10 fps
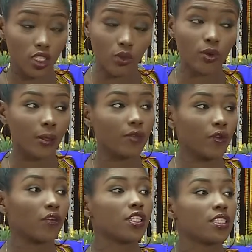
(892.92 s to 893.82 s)
You will pay
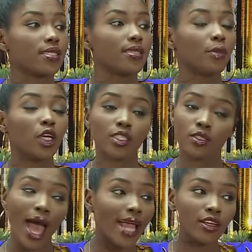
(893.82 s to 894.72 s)
for it.
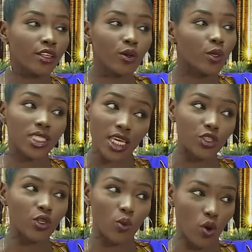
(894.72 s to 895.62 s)
Because I don't know
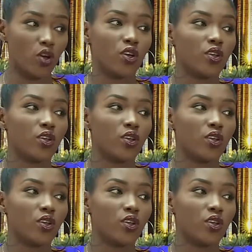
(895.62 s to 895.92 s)
send you walk.